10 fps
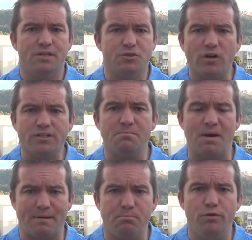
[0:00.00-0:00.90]
The doctor
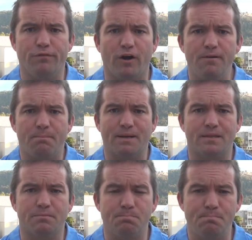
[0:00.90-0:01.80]
might move on,
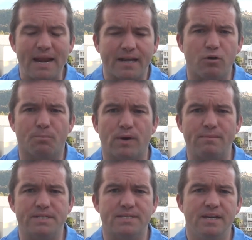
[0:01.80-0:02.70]
but the medical
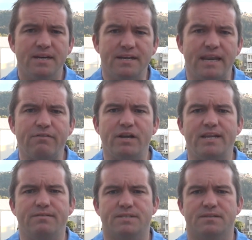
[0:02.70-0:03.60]
premise never
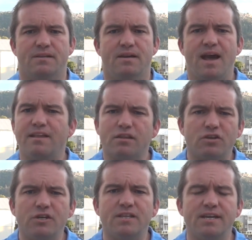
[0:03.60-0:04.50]
leaves. And the
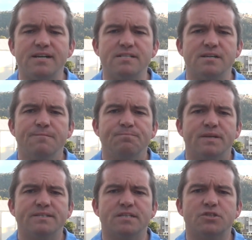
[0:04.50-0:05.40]
third thing is
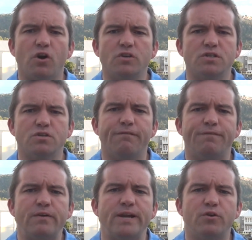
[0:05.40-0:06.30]
that doctors are
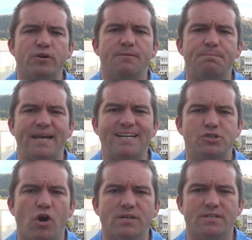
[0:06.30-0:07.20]
very good at being
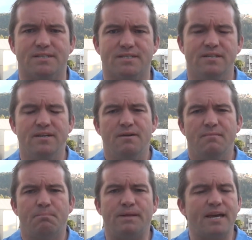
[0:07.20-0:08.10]
doctors,
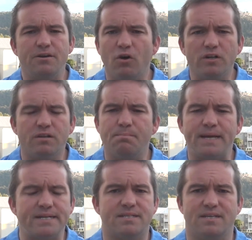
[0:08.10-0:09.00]
but they're not the
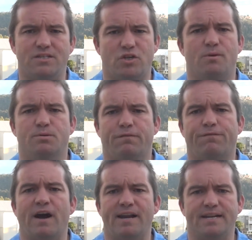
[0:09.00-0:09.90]
best in terms of
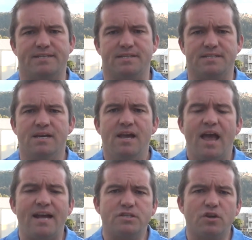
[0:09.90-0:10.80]
finances.
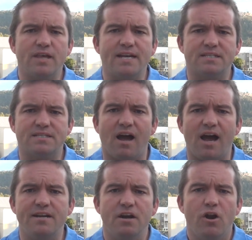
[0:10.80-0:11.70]
And so they
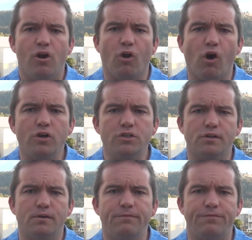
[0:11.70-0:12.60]
sign
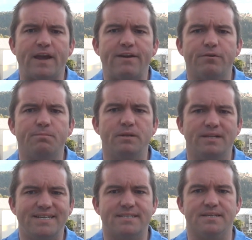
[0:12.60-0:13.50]
long-term favorable
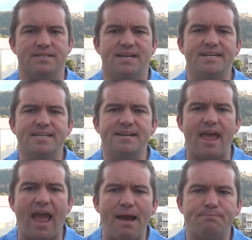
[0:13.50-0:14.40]
leases. It's
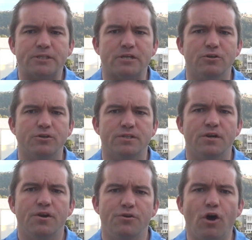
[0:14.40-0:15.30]
an
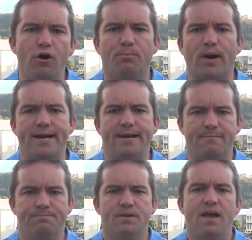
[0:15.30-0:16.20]
absolute
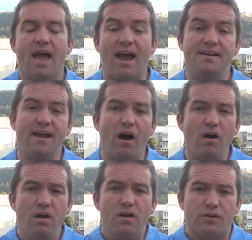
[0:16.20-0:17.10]
no-brainer. And
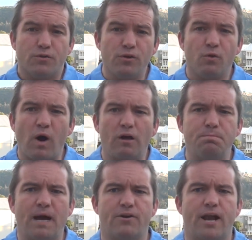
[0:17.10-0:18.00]
now, through the
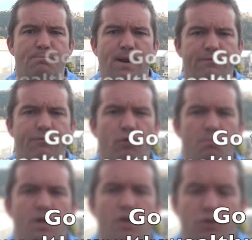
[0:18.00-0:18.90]
Wealth Migrate
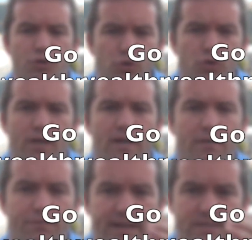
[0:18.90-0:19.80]
platform, you can
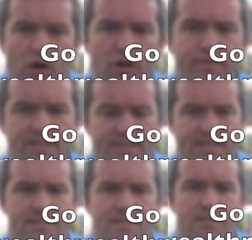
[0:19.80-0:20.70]
invest
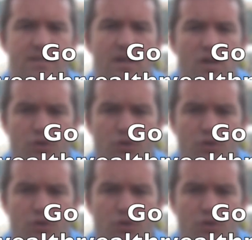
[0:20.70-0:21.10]
overseas.